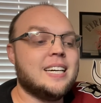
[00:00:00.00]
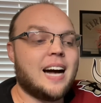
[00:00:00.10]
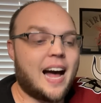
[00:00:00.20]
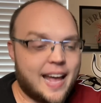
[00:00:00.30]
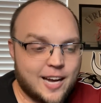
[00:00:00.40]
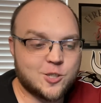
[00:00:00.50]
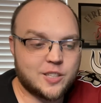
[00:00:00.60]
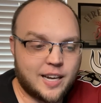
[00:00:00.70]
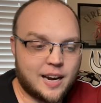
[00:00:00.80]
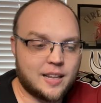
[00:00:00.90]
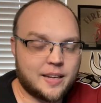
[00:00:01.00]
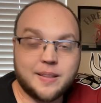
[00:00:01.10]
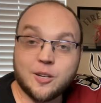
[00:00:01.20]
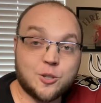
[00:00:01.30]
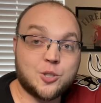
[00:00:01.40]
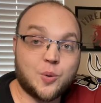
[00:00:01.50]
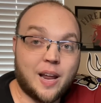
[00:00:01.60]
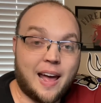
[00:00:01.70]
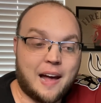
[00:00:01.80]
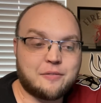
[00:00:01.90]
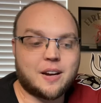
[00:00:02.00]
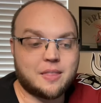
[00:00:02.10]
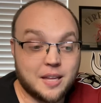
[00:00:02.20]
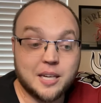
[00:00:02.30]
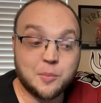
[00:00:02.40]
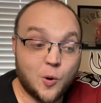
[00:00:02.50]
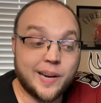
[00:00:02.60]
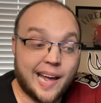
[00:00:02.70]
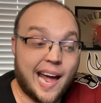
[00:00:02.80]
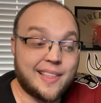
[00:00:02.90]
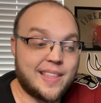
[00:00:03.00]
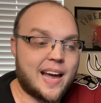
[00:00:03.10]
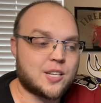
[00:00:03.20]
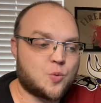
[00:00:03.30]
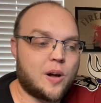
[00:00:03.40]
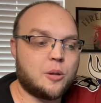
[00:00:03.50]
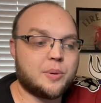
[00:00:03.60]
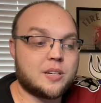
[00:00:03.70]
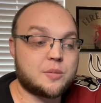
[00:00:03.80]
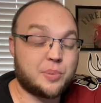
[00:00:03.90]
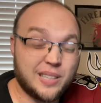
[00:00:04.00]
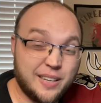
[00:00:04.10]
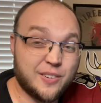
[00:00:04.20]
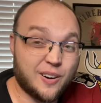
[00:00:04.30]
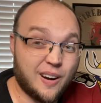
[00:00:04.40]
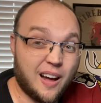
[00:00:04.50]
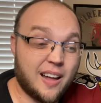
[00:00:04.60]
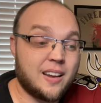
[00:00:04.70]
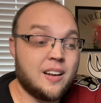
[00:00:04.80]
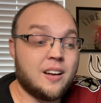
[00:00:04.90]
I actually kind of like the under 2.5, and I think I'm going to add that as well because, believe it or not,